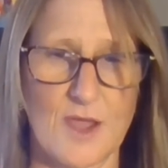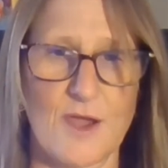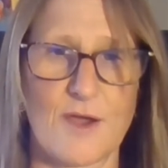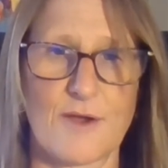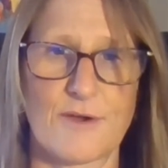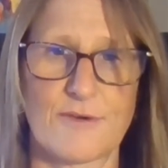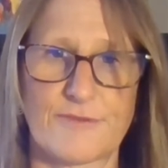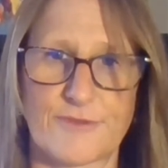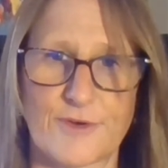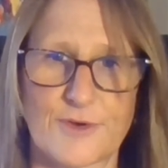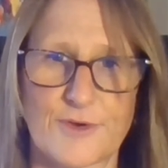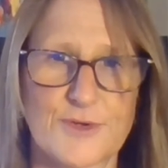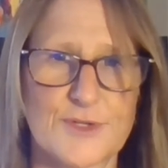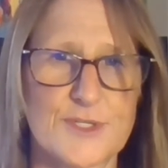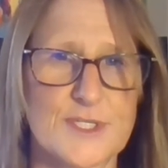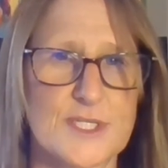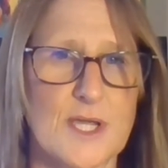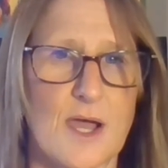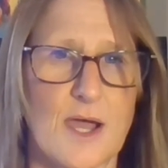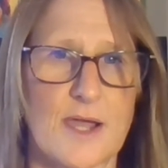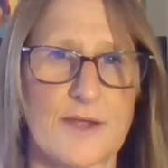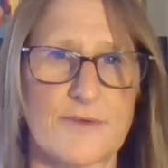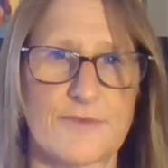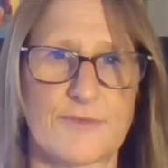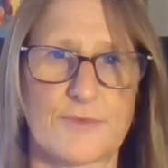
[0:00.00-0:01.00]
First,
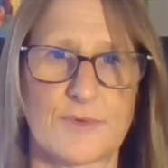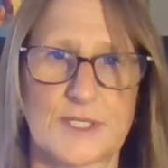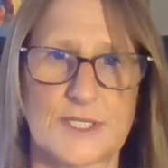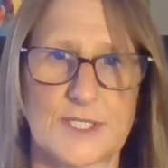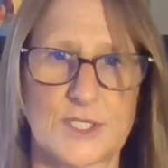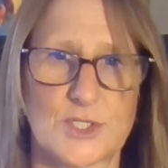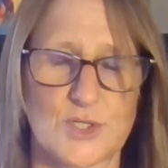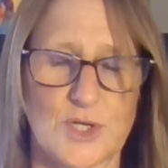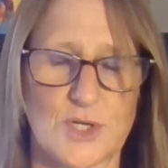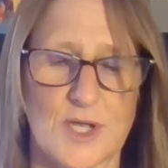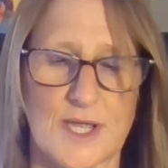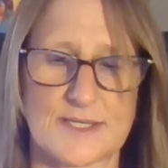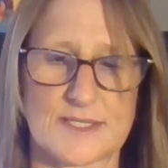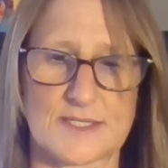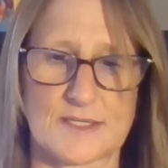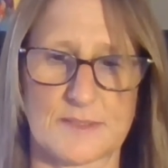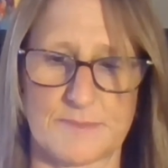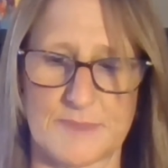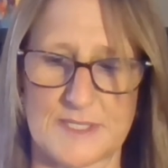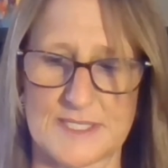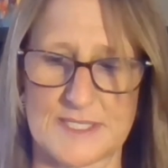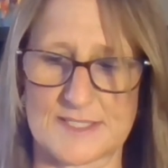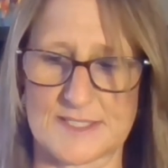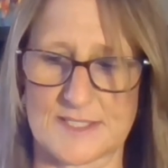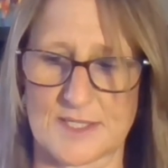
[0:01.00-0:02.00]
I've really tried to
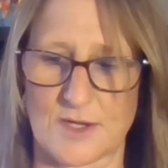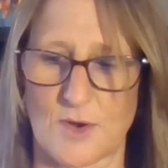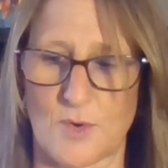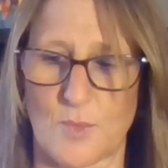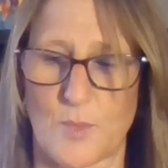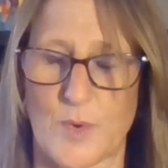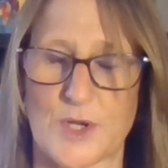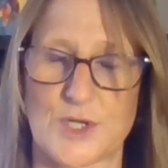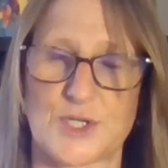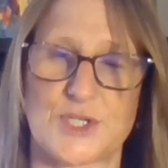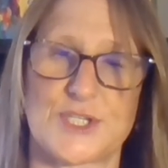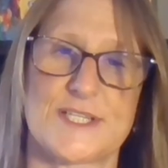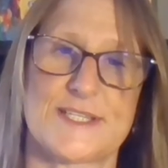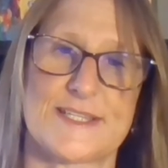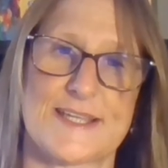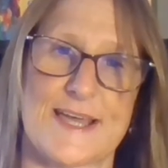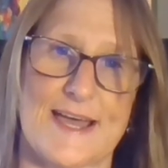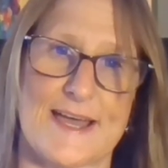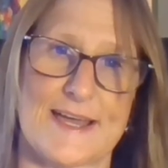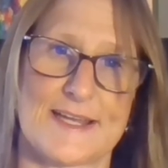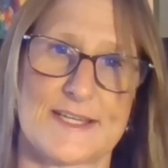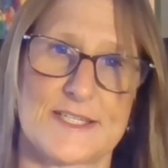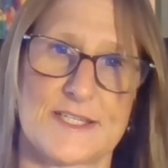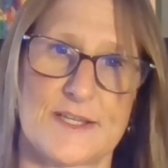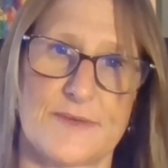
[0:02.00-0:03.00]
meet Sarah where she's
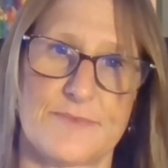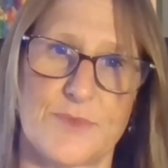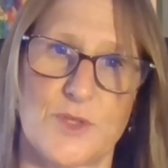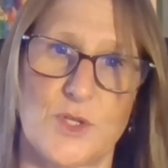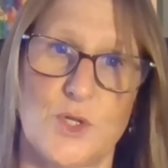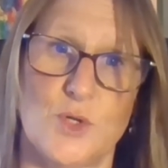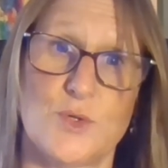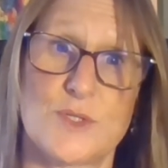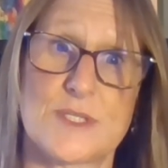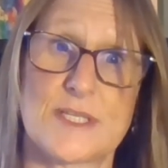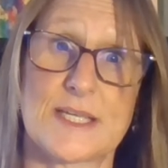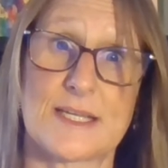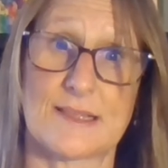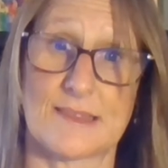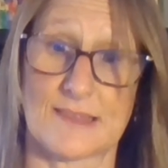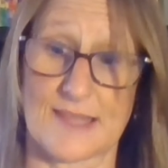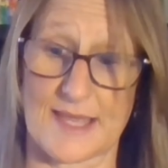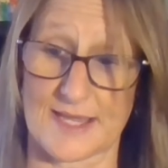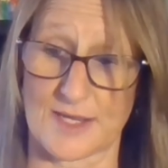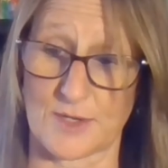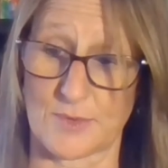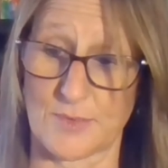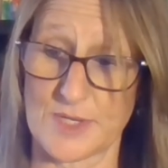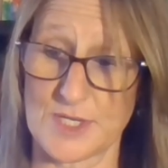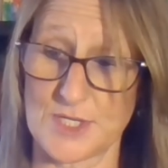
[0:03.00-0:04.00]
at, using
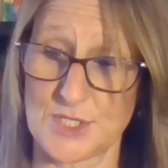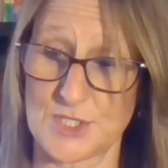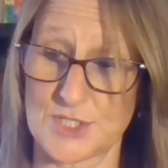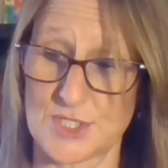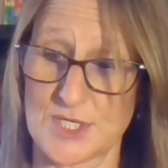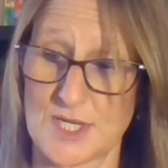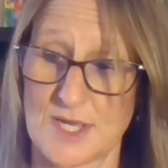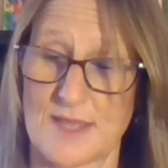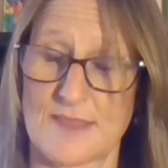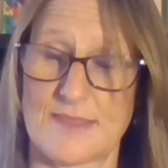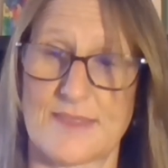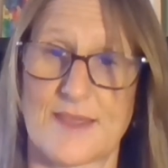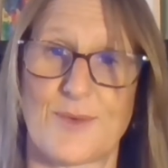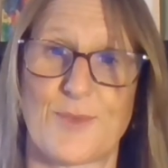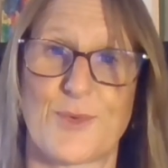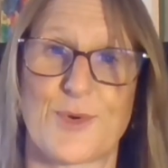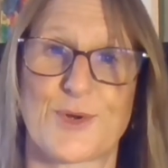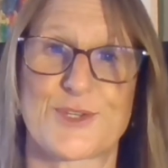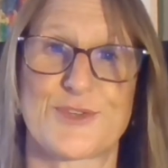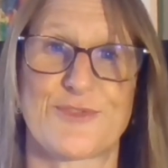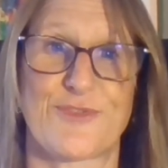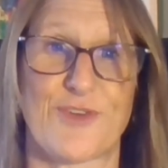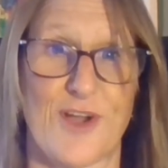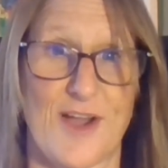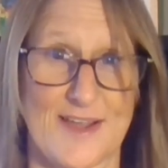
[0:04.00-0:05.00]
language that
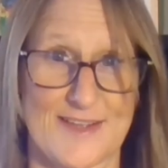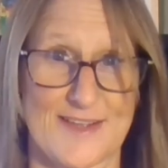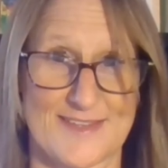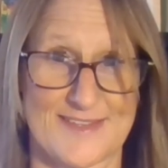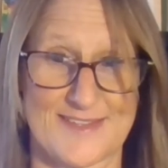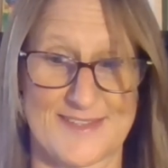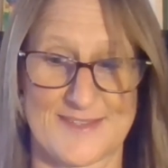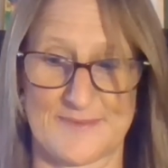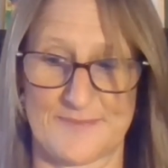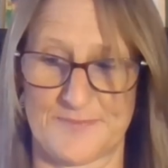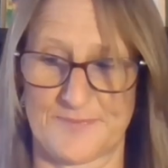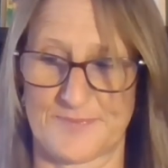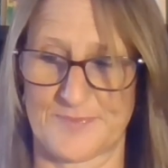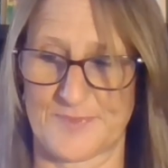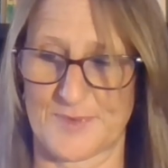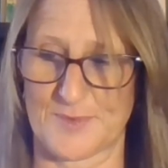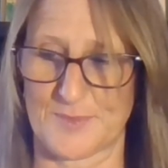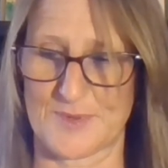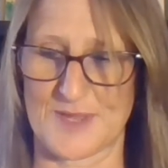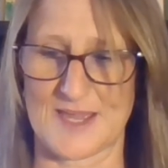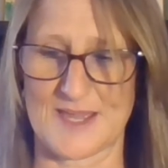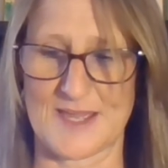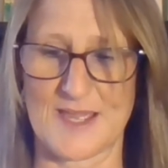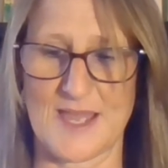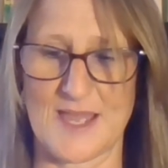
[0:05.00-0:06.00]
works for us.
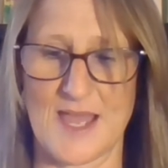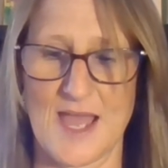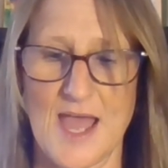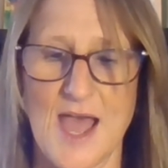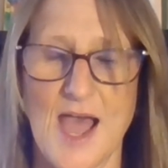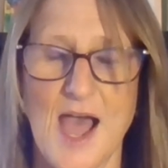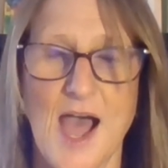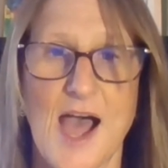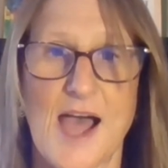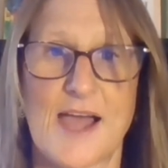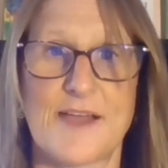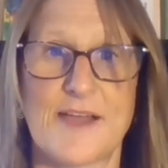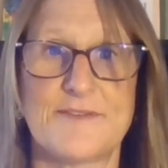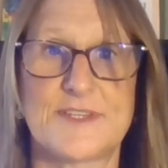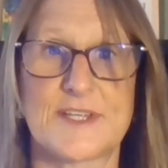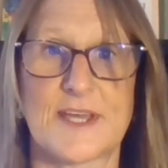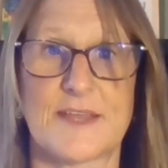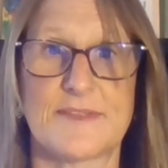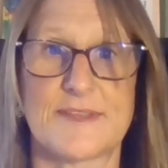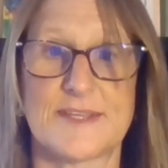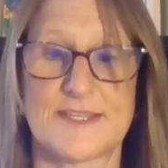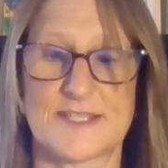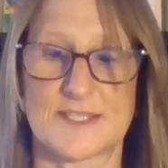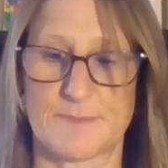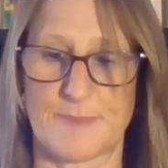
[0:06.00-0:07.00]
Okay? I've
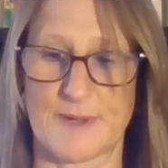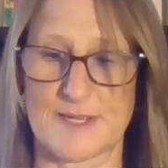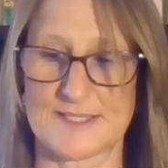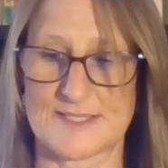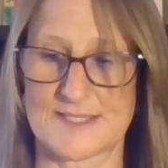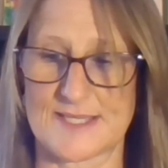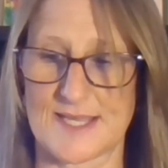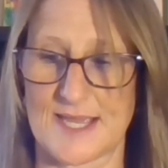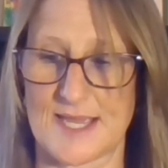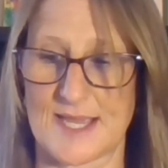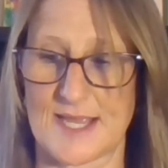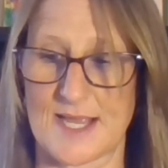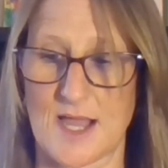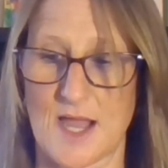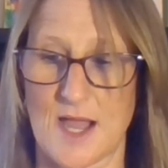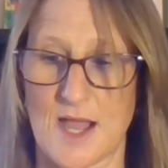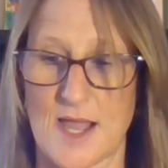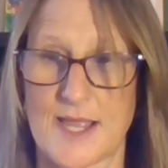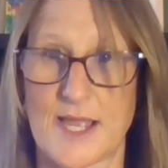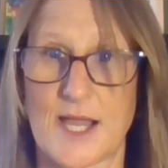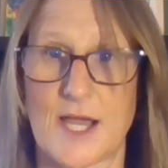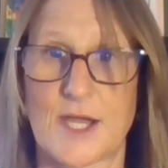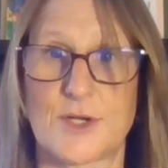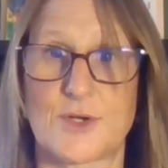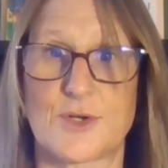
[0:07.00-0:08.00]
done this by saying, I
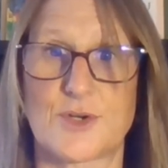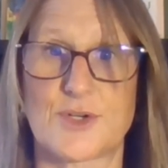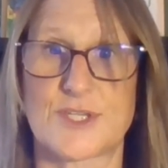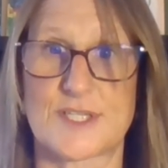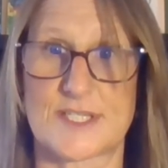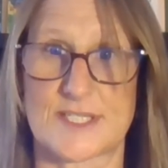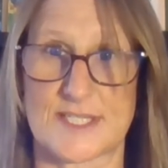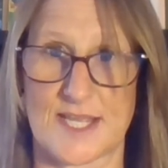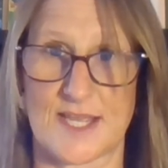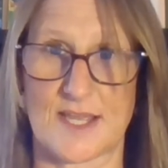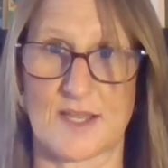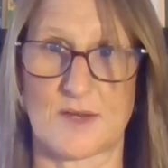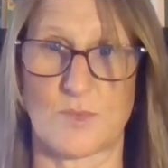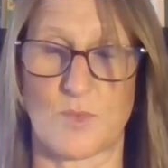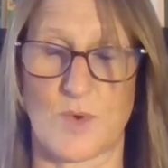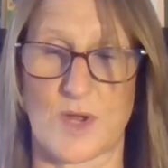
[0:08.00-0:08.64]
understand why